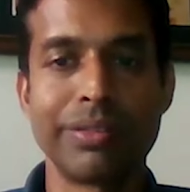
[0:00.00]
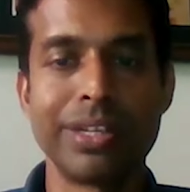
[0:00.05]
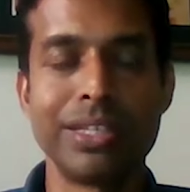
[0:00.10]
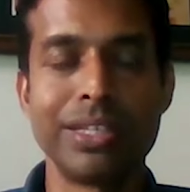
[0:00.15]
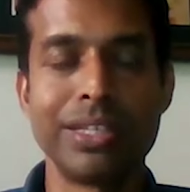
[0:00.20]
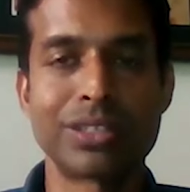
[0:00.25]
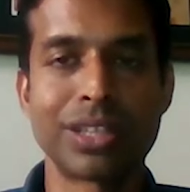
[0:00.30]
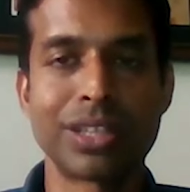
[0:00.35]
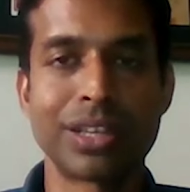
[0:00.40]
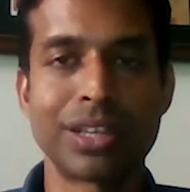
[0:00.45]

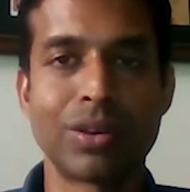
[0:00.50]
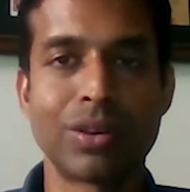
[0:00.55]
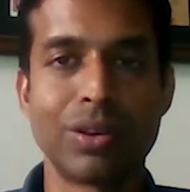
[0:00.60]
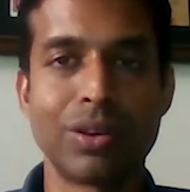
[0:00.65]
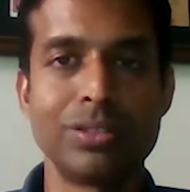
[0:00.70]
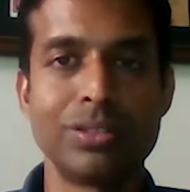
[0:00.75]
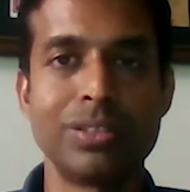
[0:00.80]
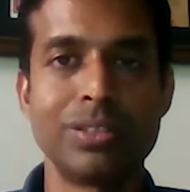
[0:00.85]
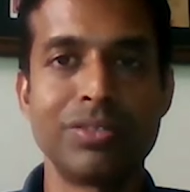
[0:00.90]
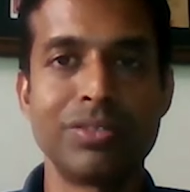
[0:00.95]
read
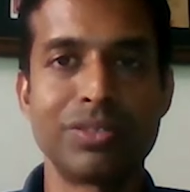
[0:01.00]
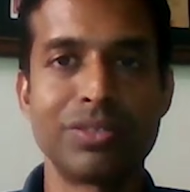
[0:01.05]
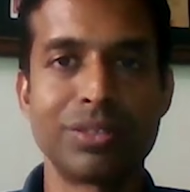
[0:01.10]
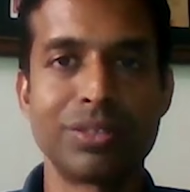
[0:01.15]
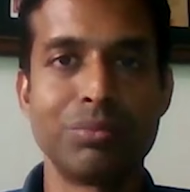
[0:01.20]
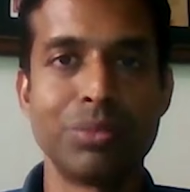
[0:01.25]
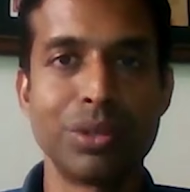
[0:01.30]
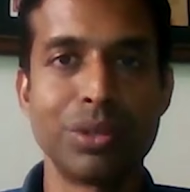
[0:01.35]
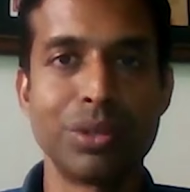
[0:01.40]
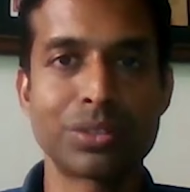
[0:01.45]
psychology
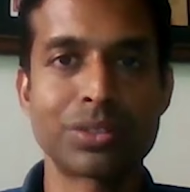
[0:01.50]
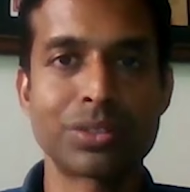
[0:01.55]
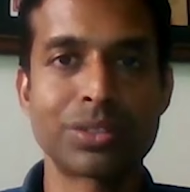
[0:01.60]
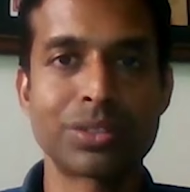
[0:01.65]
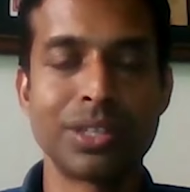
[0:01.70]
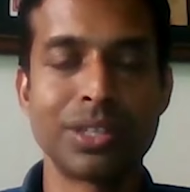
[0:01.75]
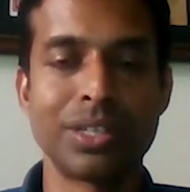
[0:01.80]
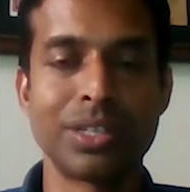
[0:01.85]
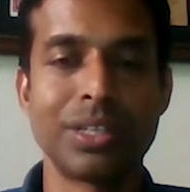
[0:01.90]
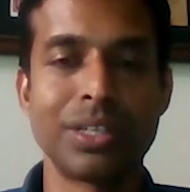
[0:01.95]
from
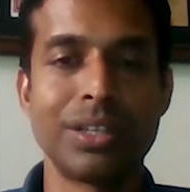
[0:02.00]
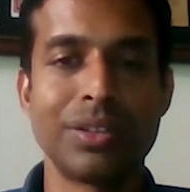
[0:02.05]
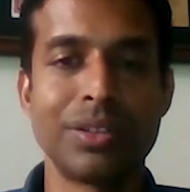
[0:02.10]
books.